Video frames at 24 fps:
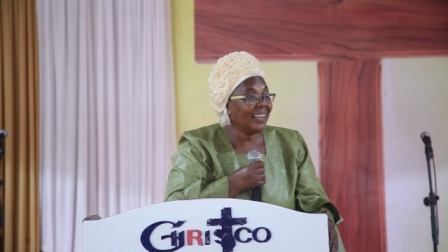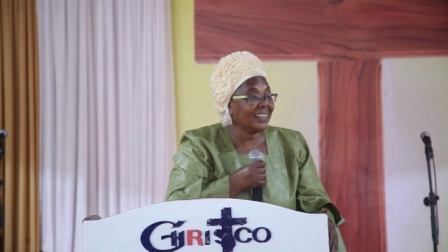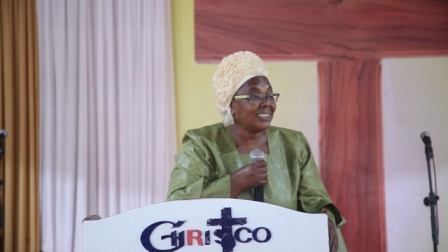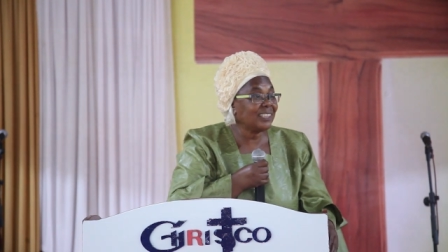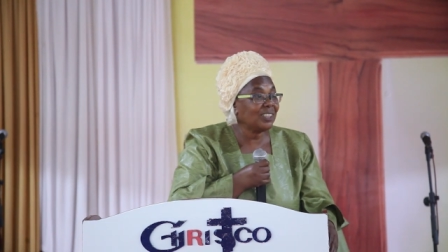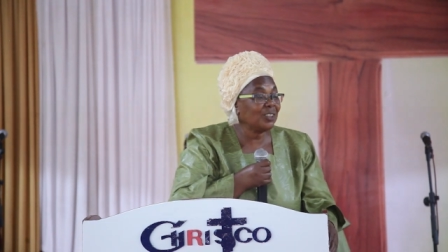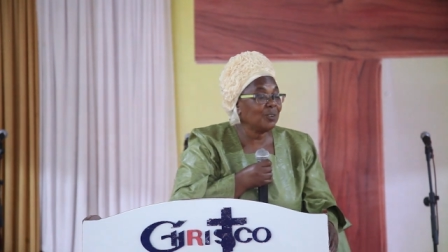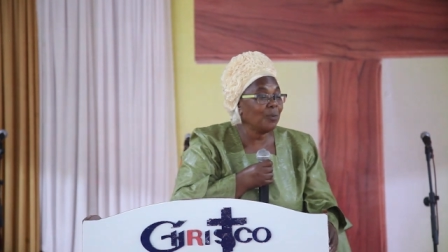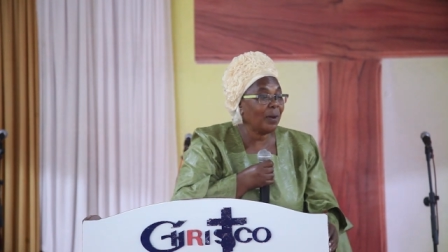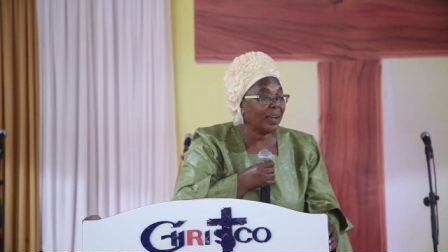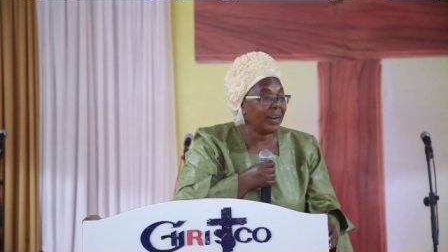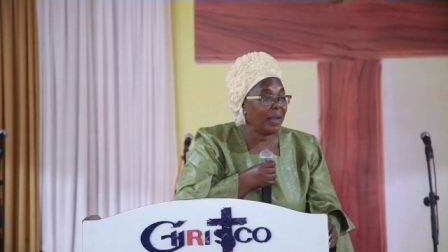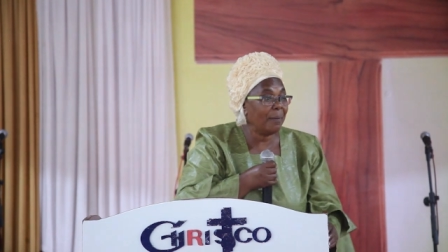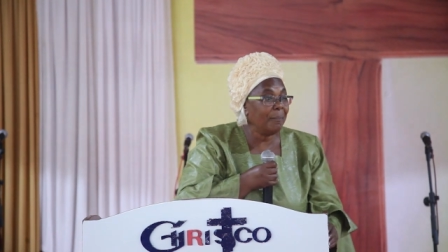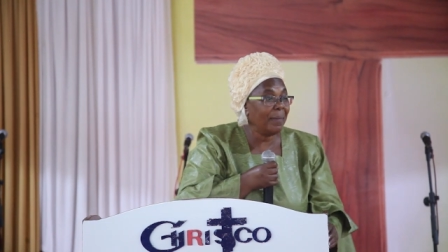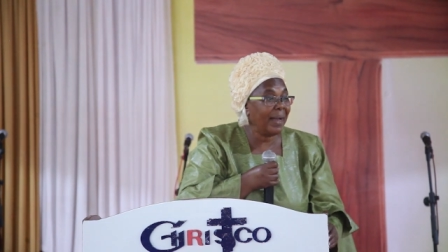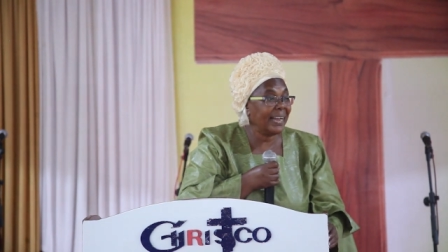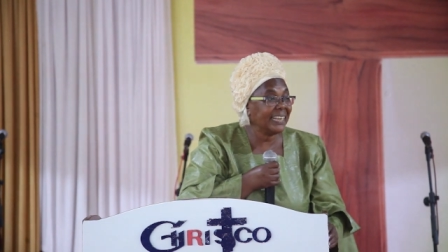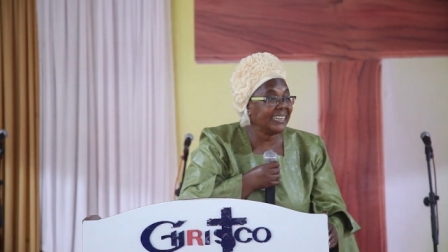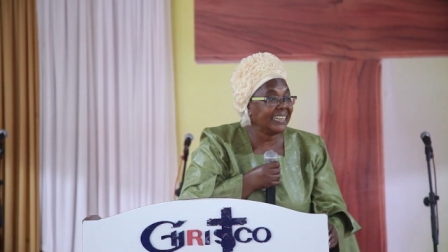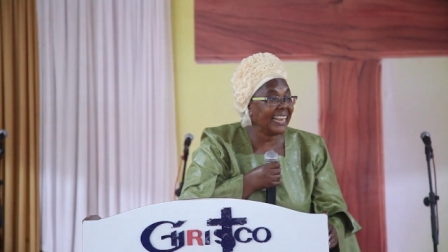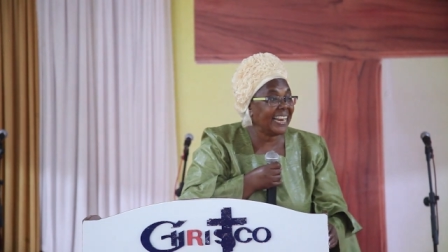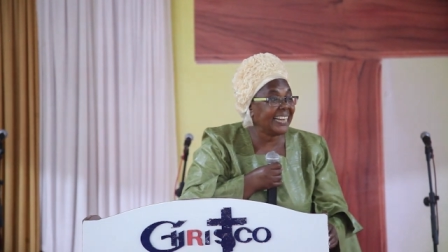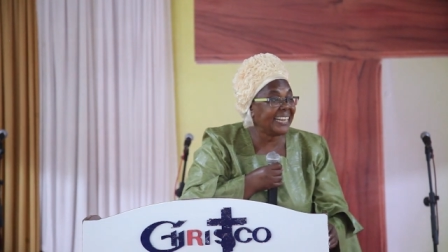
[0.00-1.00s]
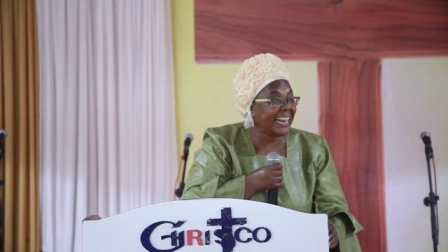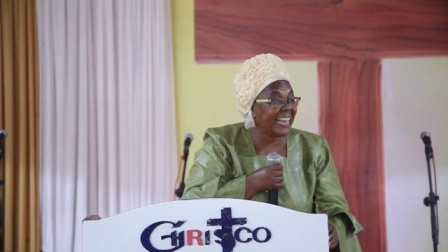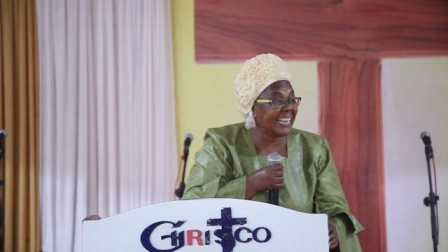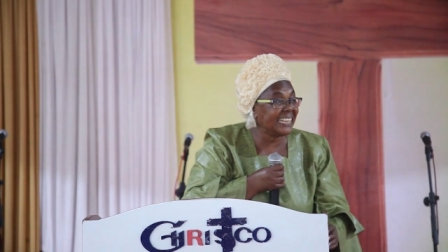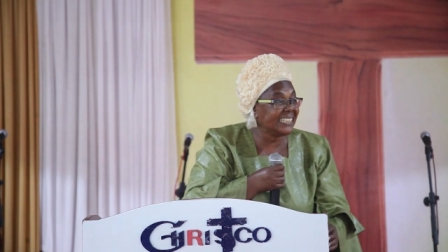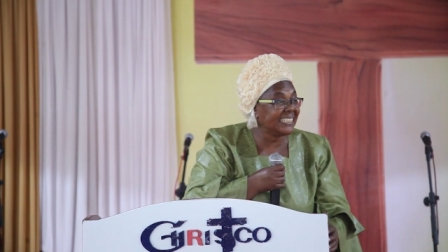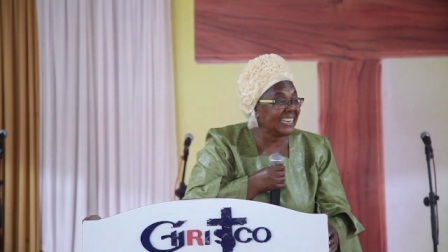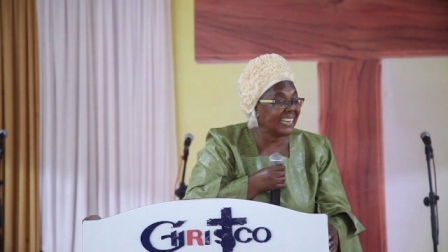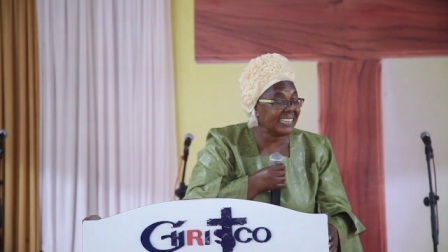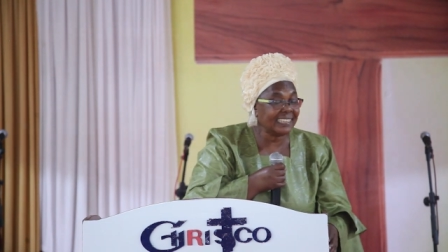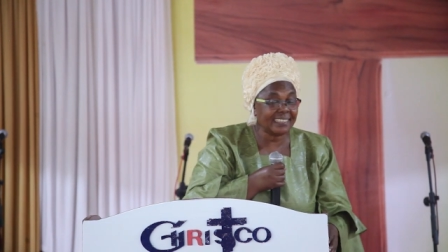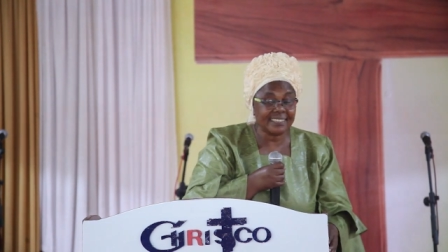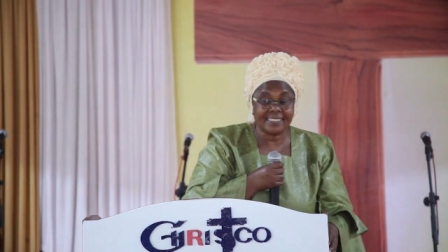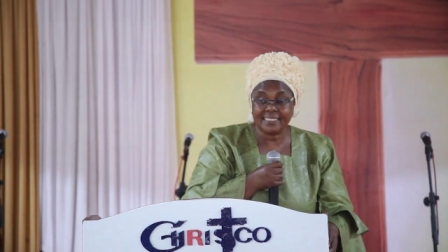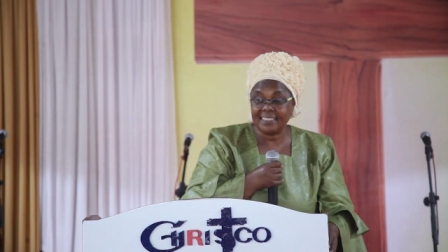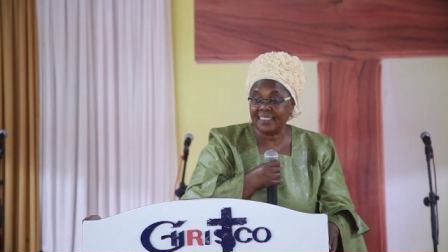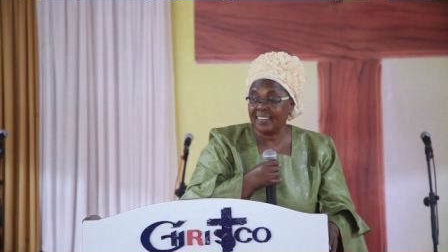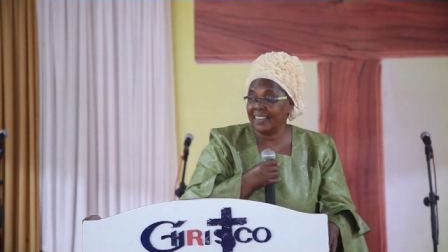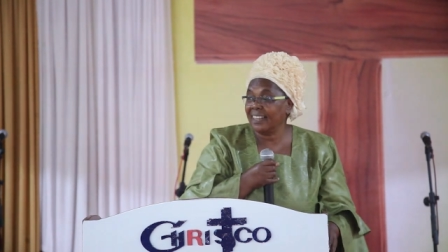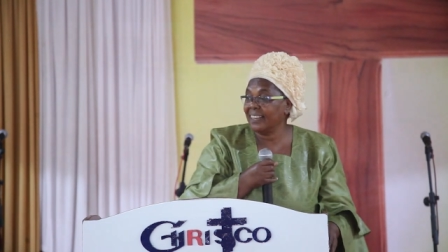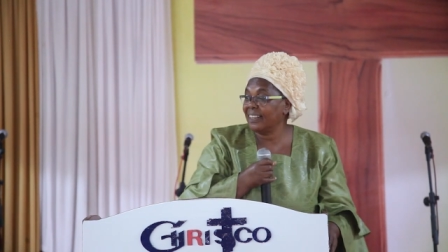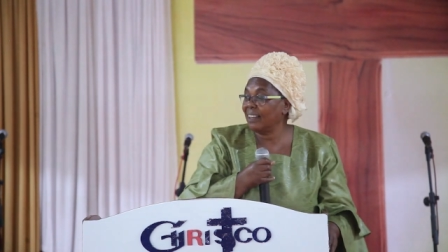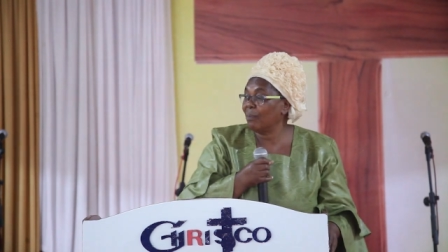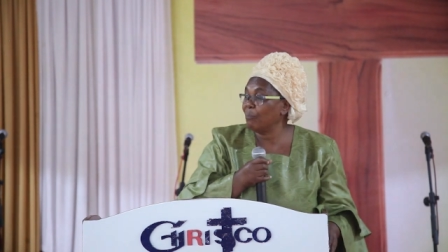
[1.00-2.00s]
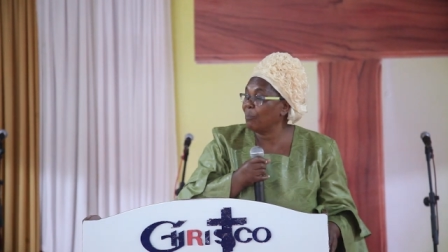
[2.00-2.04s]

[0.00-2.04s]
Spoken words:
that you are among the dangers